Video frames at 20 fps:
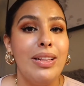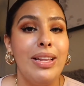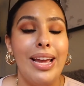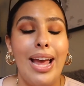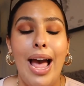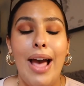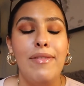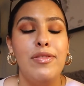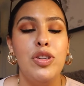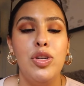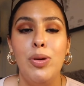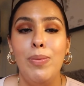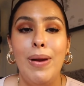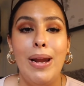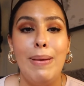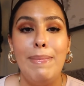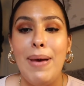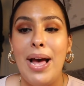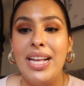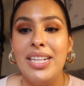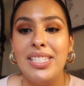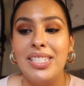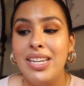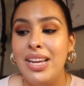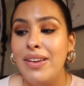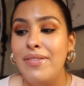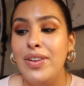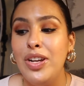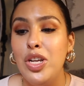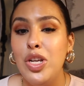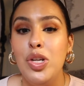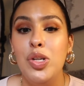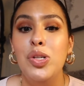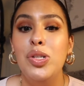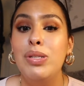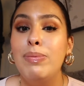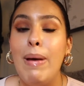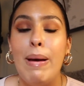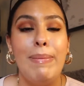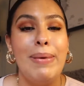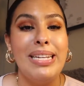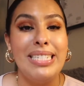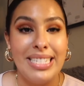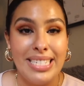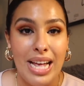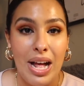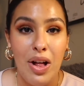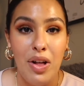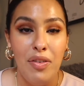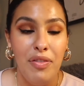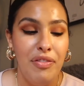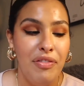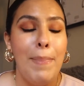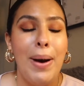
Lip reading: Like, I have too many masks to even use by myself,